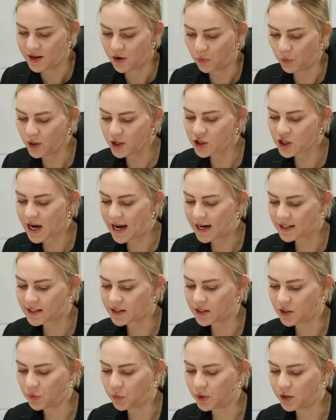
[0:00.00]
Which
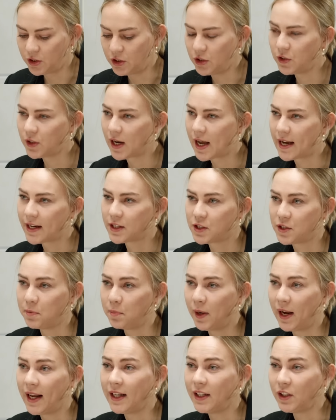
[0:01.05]
actor would you like to
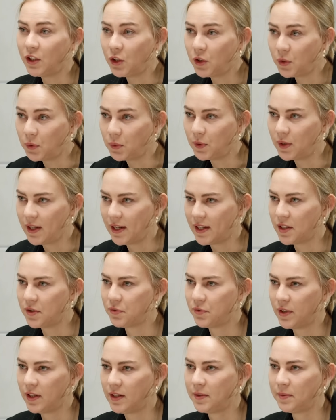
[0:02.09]
play you in a
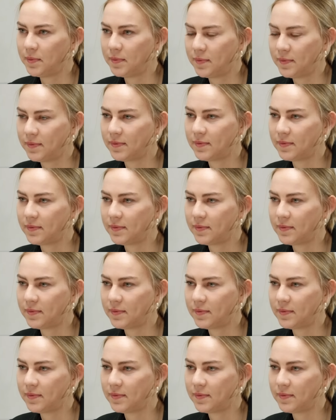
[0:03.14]
film?